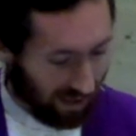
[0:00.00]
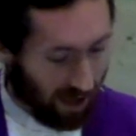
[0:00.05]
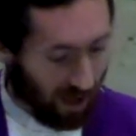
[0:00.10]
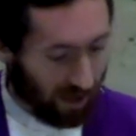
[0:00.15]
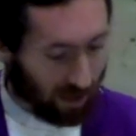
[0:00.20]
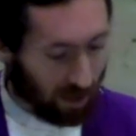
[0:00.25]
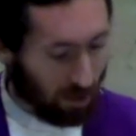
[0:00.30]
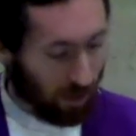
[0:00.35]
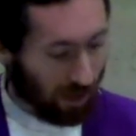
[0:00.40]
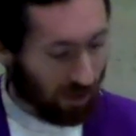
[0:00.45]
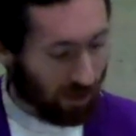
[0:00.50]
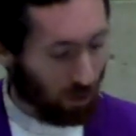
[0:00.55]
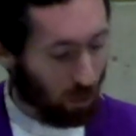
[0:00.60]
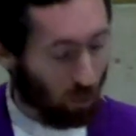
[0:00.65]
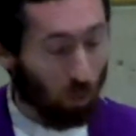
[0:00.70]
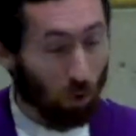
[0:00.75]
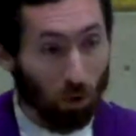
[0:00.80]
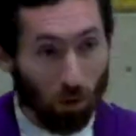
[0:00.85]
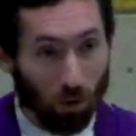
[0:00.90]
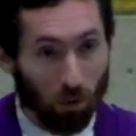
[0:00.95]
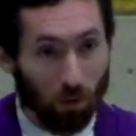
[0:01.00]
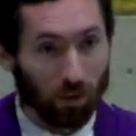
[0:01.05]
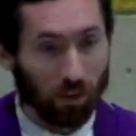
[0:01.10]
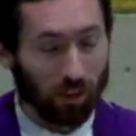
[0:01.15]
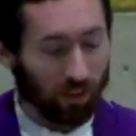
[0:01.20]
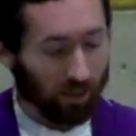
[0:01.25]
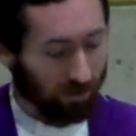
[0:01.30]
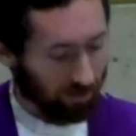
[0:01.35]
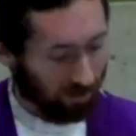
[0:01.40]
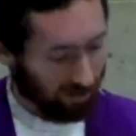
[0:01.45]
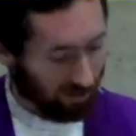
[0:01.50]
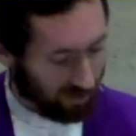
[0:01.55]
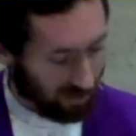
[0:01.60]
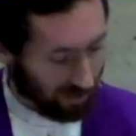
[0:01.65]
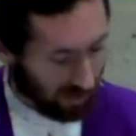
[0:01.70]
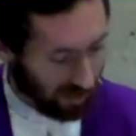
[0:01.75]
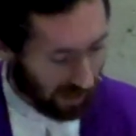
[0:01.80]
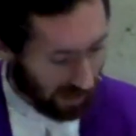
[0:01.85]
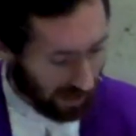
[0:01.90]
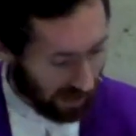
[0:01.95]
Not to mention wolves,
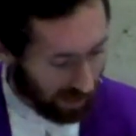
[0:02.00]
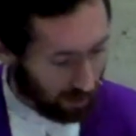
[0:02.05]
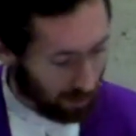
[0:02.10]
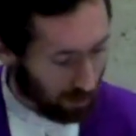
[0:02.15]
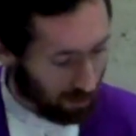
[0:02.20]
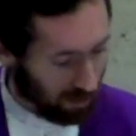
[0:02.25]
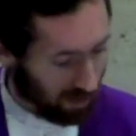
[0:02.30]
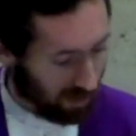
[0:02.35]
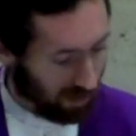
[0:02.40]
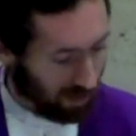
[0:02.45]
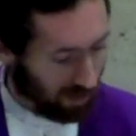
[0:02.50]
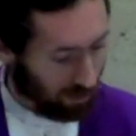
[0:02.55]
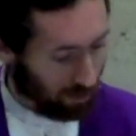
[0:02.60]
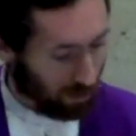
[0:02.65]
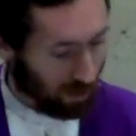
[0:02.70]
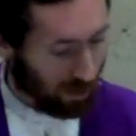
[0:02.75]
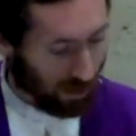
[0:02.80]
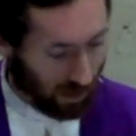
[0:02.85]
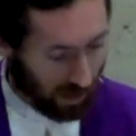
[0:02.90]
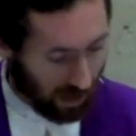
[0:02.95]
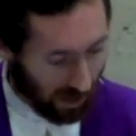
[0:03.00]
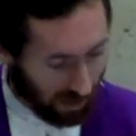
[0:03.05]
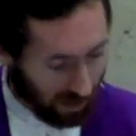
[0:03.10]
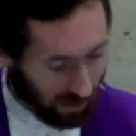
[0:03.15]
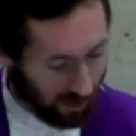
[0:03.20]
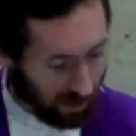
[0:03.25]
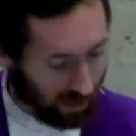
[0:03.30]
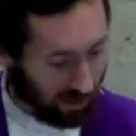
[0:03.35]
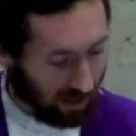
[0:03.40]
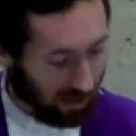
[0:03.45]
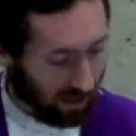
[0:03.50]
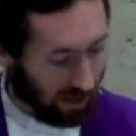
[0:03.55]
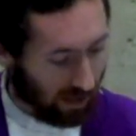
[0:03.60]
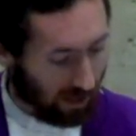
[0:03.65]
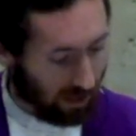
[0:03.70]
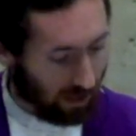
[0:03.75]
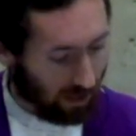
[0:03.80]
lambs, snakes,